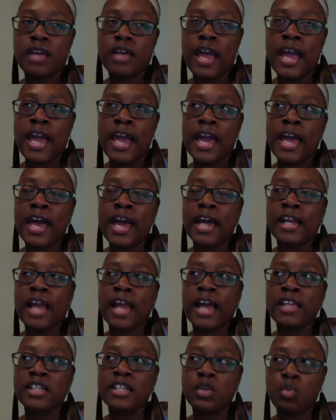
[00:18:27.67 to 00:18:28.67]
and
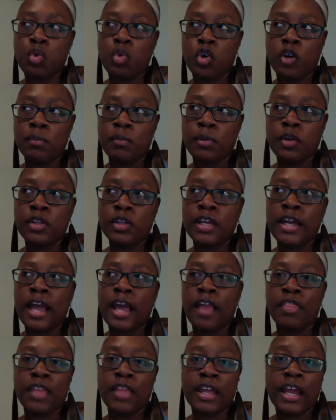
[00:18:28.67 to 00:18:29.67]
I did world building,
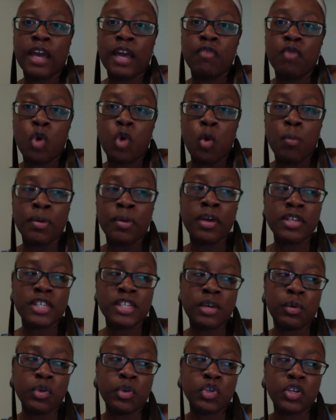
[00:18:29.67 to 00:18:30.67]
and then I wrote, because
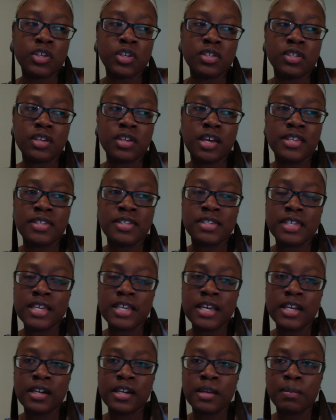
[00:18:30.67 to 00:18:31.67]
there was just a
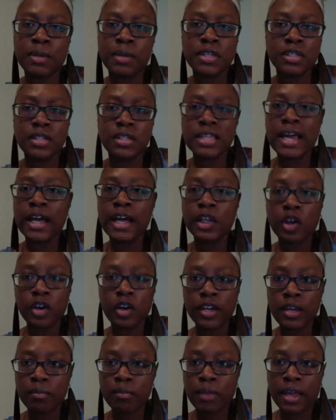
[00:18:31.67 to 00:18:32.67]
scene and a piece of
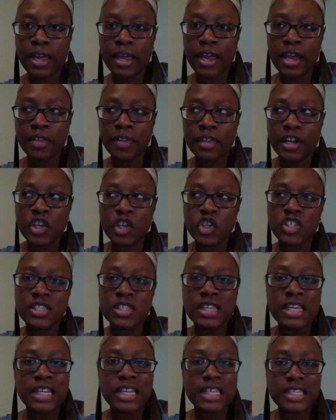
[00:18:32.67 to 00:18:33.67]
dialogue in my head that I just
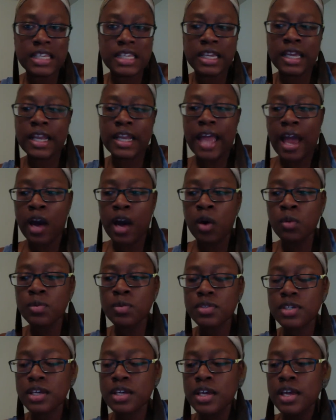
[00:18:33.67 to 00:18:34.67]
needed to get
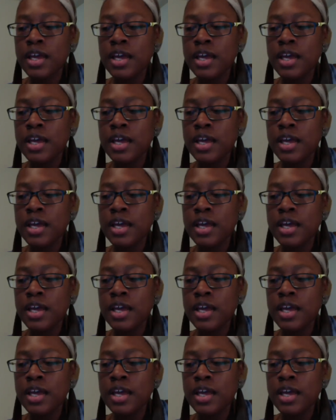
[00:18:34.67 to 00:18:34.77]
out.